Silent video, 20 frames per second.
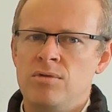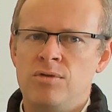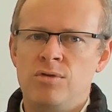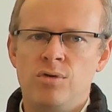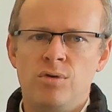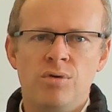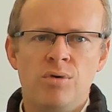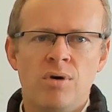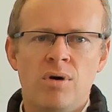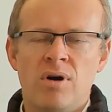
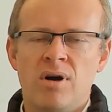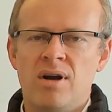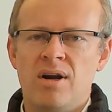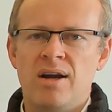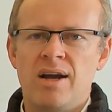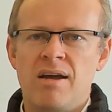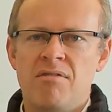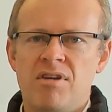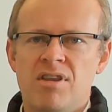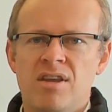Do
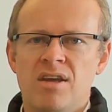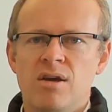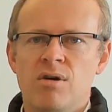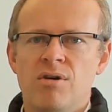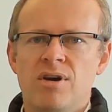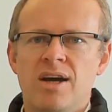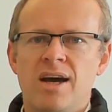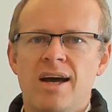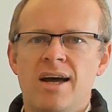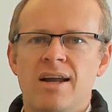
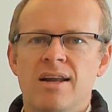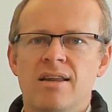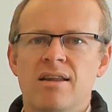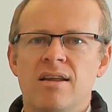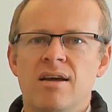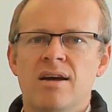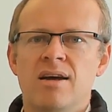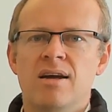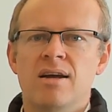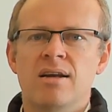everything you
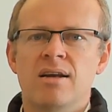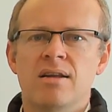can.